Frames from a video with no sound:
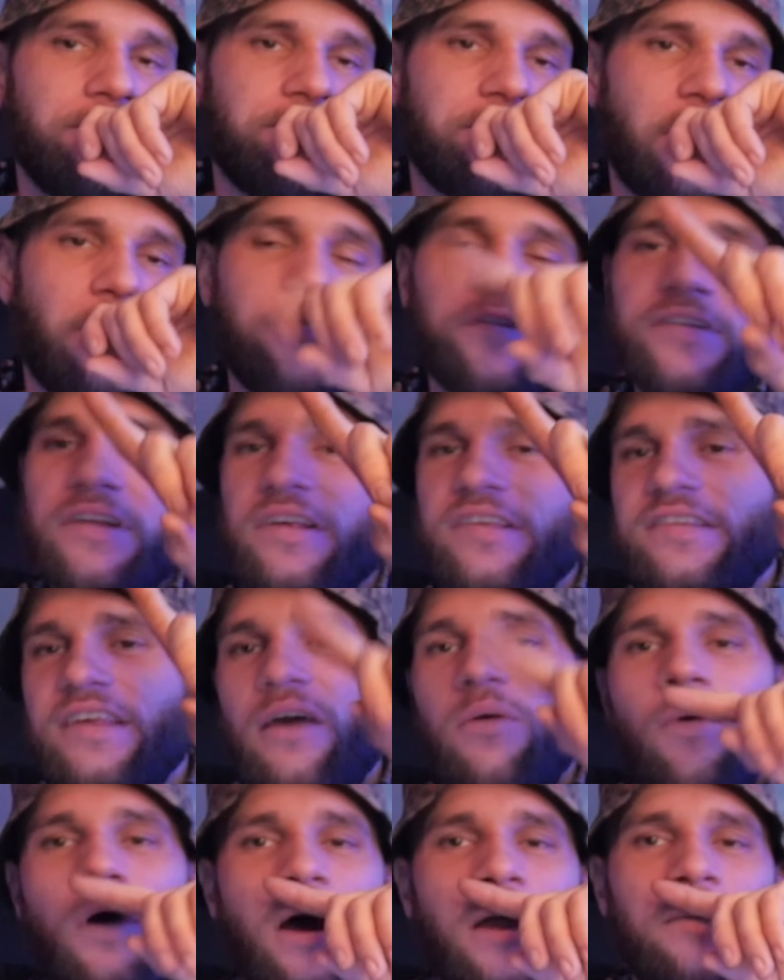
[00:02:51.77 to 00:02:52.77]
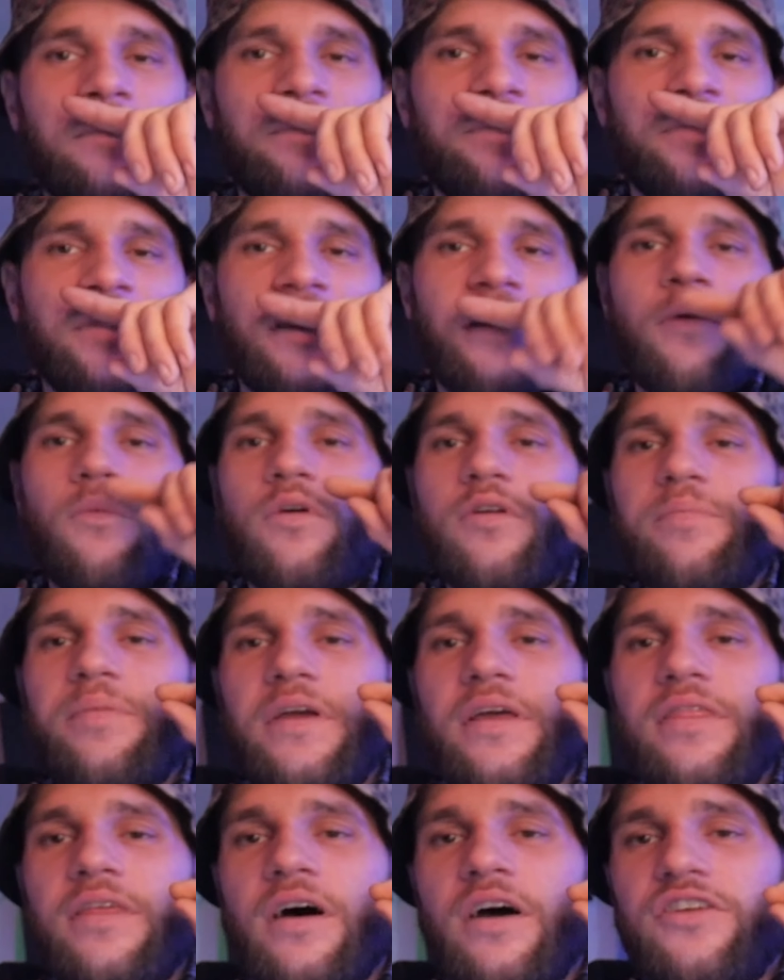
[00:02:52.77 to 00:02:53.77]
I'm just going to say one, would
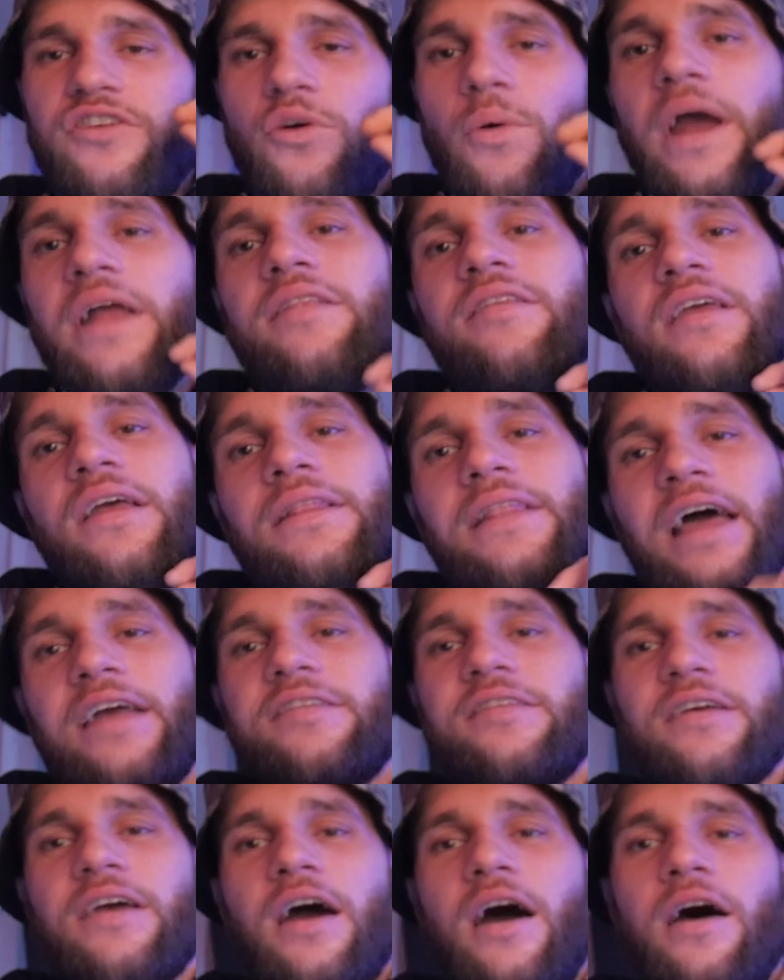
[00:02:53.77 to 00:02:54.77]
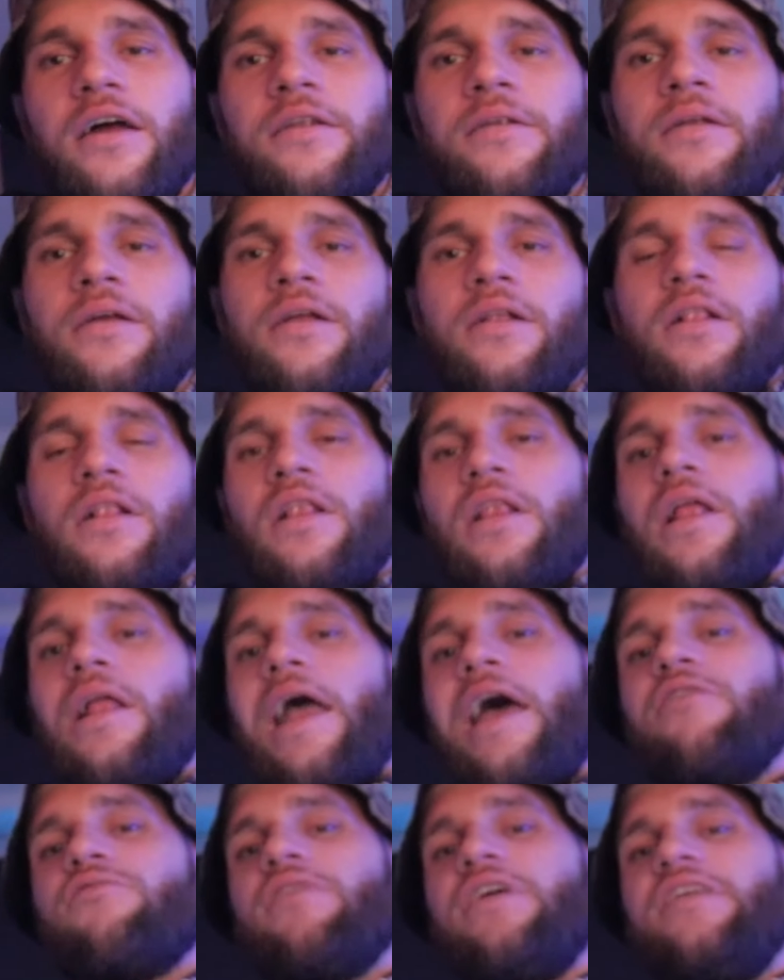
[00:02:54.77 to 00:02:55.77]
be the UAD Lexicon.
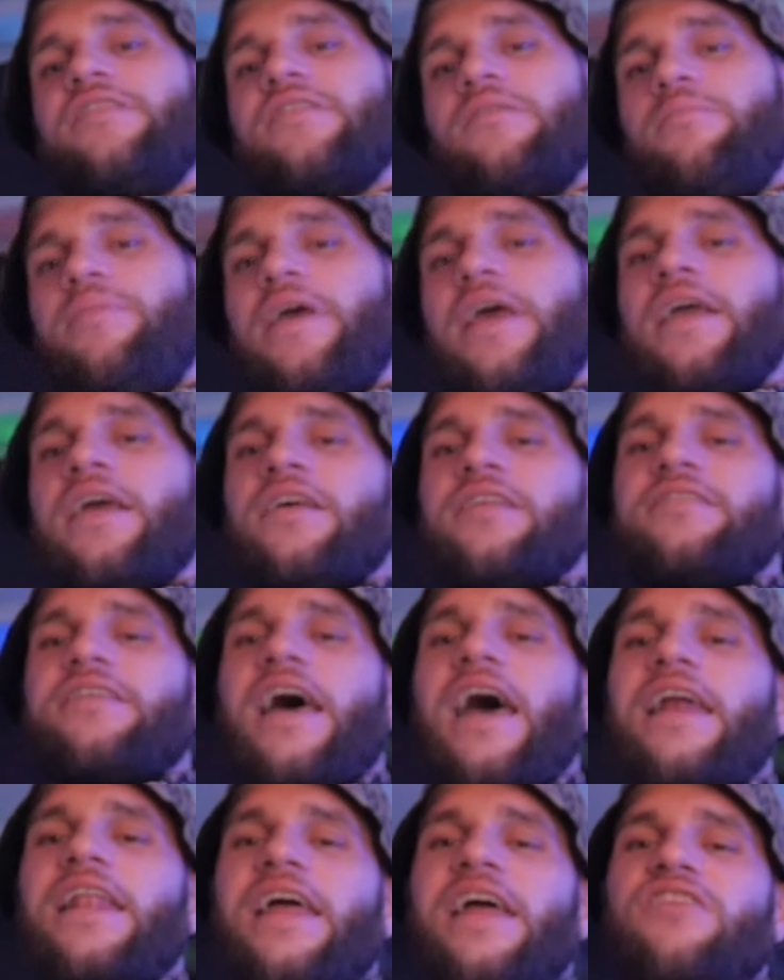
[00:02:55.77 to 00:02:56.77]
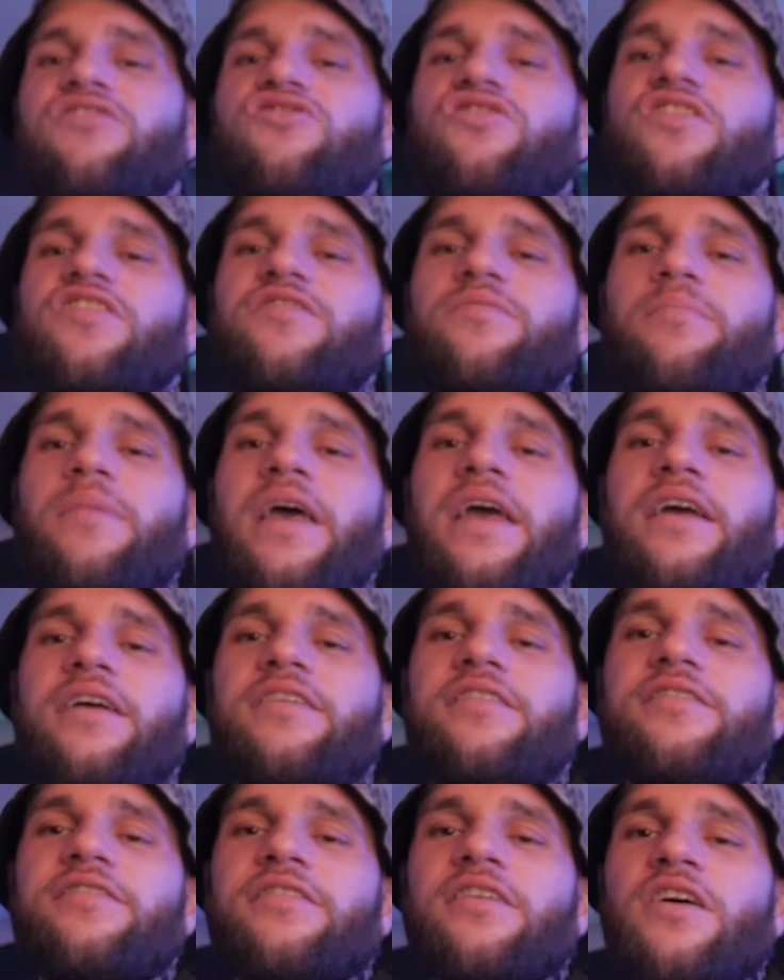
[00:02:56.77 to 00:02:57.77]
And reason being is that it just
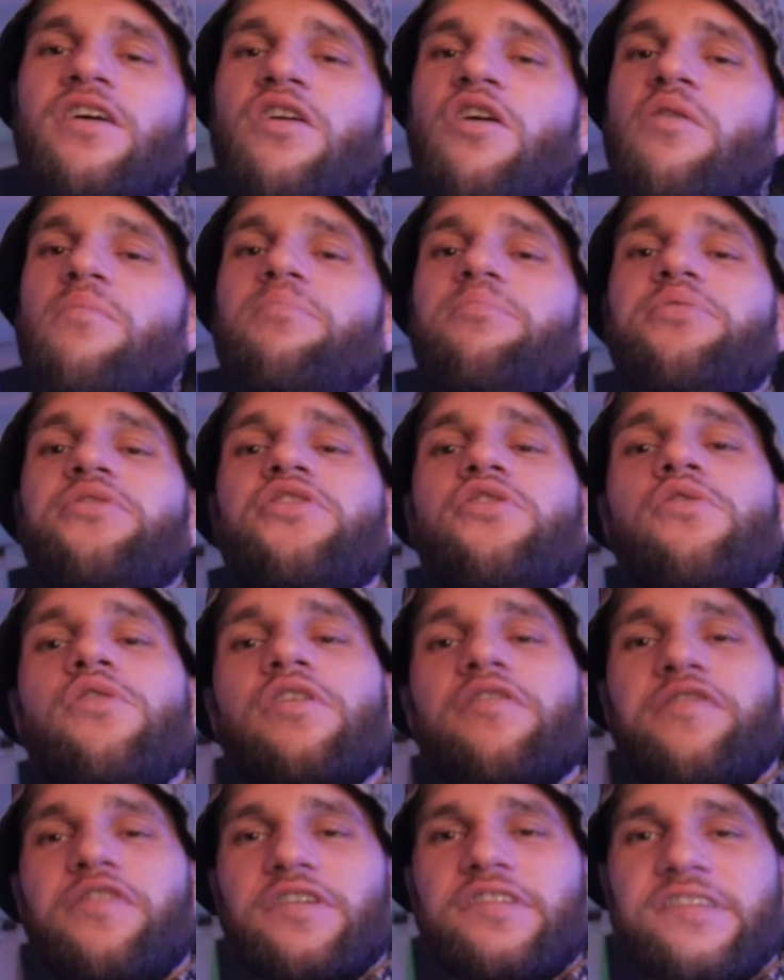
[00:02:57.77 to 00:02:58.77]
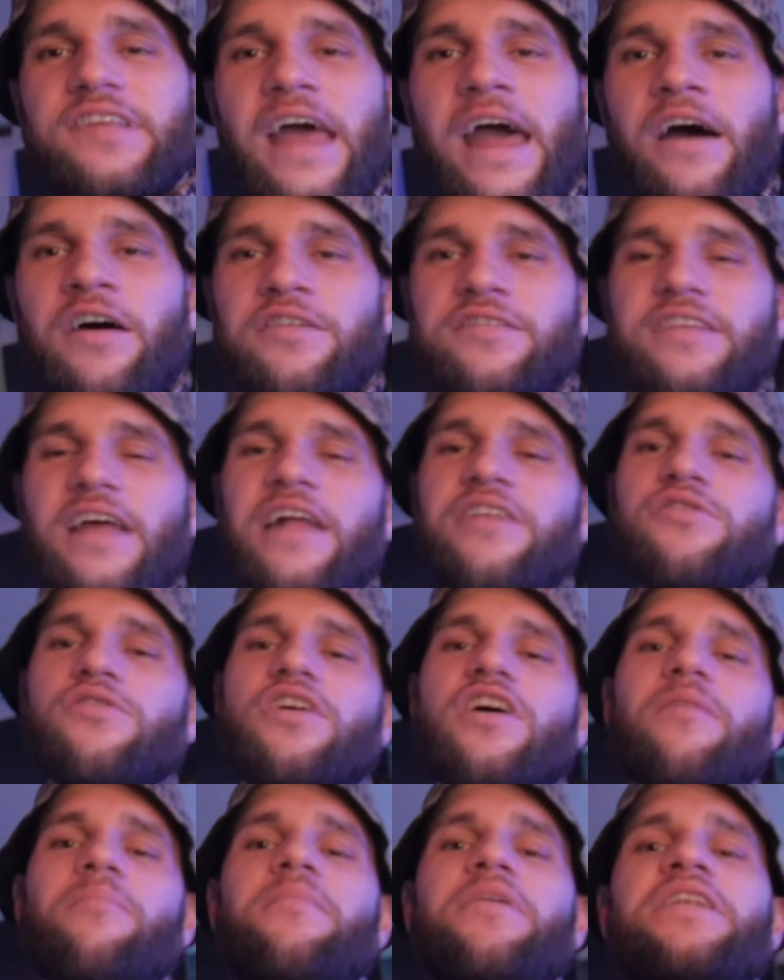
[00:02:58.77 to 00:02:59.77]
makes beautiful sounds and you
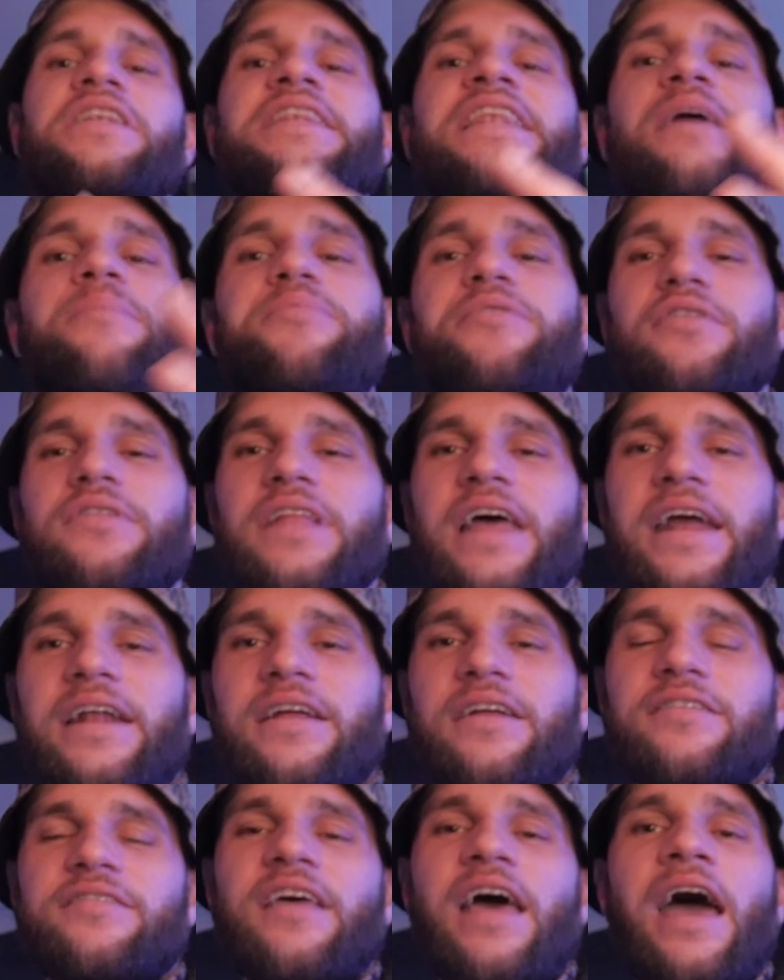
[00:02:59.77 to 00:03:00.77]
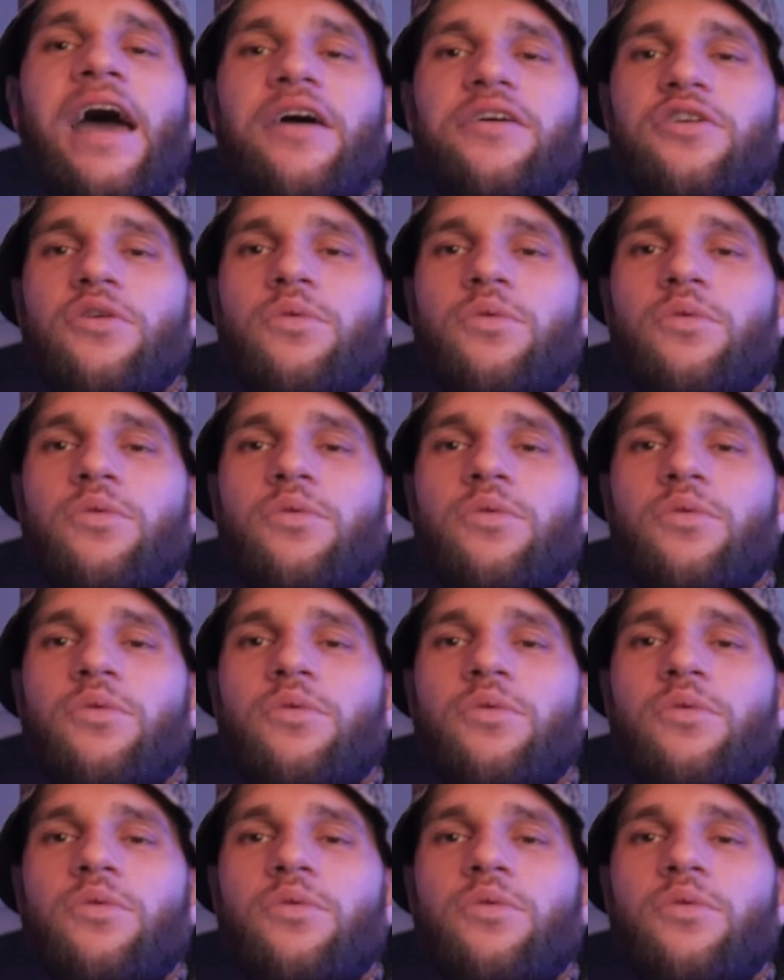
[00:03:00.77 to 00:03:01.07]
can manipulate it to how you